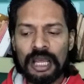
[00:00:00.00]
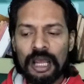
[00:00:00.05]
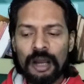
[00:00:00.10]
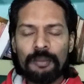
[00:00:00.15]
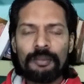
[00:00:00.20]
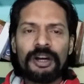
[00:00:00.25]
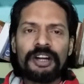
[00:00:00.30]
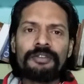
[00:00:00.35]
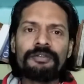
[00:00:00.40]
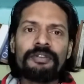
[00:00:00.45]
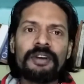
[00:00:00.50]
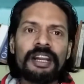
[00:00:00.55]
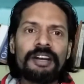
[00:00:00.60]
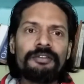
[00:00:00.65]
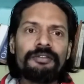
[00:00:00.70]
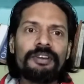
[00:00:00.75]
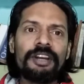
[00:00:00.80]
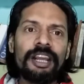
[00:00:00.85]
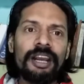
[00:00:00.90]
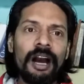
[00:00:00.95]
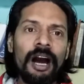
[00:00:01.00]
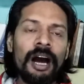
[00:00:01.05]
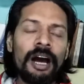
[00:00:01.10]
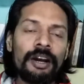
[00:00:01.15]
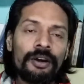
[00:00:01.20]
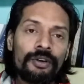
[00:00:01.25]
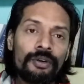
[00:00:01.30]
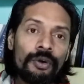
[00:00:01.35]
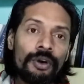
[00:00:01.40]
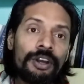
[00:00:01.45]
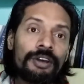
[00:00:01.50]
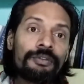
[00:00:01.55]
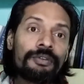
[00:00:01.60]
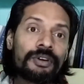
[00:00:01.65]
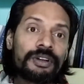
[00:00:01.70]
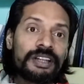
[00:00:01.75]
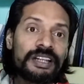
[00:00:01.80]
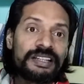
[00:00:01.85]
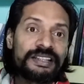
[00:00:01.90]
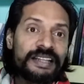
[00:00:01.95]
But when we are going
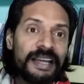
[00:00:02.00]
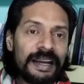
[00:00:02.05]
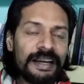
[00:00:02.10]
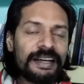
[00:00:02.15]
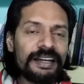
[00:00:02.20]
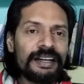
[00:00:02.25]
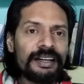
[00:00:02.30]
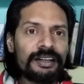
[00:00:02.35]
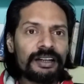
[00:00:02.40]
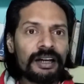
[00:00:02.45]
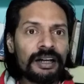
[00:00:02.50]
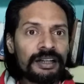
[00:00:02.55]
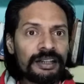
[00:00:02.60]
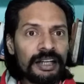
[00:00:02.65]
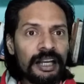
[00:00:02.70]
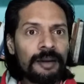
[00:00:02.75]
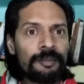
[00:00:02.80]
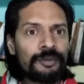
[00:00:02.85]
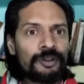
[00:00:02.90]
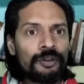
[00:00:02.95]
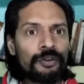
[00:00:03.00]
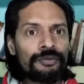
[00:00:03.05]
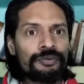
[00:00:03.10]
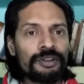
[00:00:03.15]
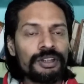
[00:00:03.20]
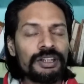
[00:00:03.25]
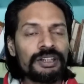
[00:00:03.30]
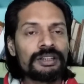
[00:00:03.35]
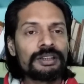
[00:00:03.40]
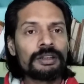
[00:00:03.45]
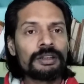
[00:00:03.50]
for the second attempt of this,